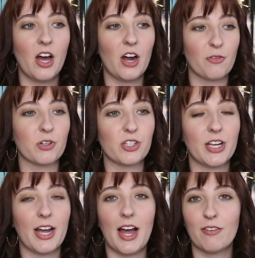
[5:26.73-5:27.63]

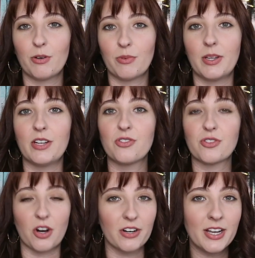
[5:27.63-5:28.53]
Unfortunately, I haven't really
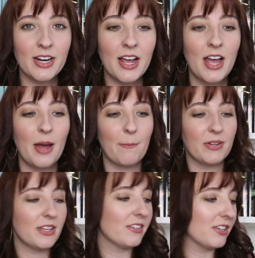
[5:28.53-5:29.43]
started,
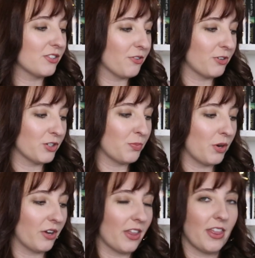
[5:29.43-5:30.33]
but this is the first
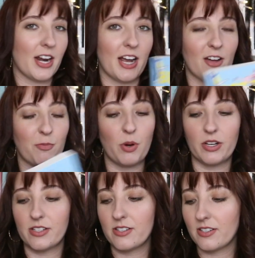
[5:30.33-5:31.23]
book that I have
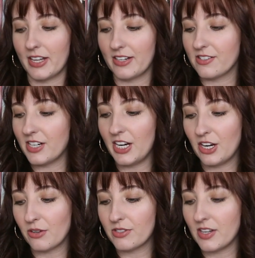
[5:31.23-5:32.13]
put like sticky
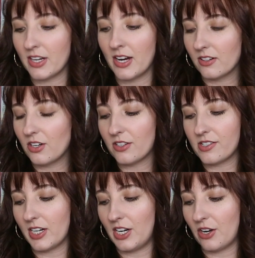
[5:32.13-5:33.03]
notes in, or not
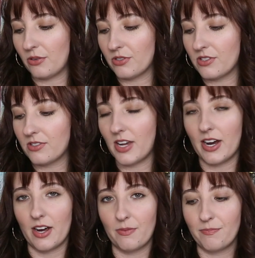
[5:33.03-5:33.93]
sticky notes,
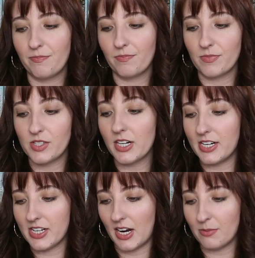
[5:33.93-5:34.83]
um, sticky
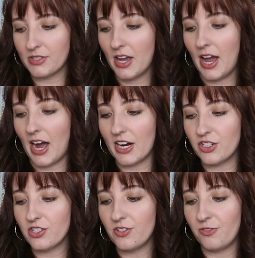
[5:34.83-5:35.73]
tabs. I
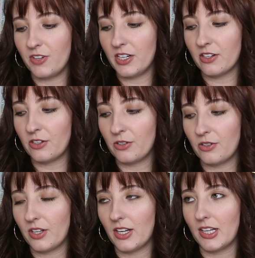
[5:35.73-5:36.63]
just
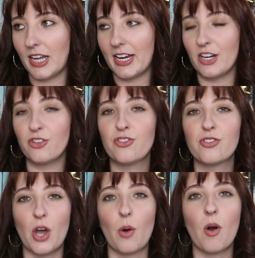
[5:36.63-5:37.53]
feel like it is
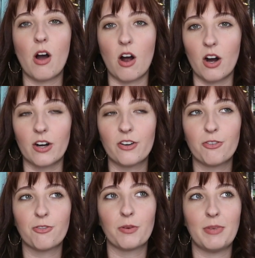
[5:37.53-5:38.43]
so
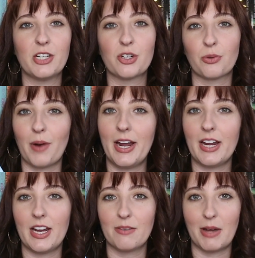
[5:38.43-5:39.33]
hard for me to write
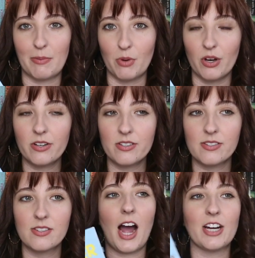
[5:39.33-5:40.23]
in my
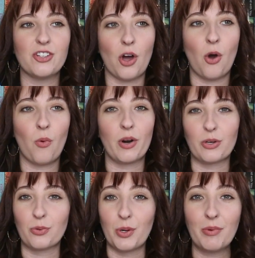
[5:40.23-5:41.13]
books. I don't want
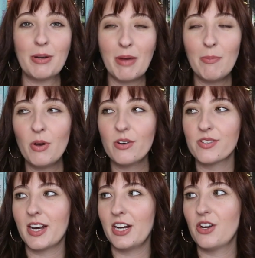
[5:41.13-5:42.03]
to ruin my
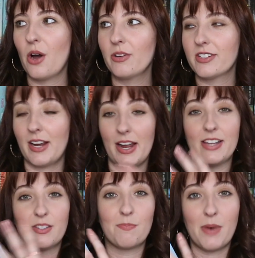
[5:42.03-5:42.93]
books, and I know it's like
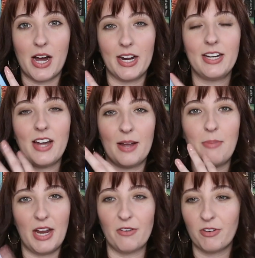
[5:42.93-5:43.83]
it's mine. I
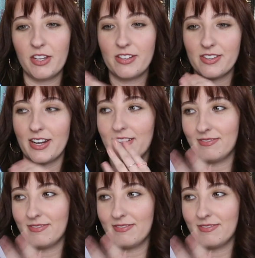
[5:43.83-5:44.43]
paid for this. Like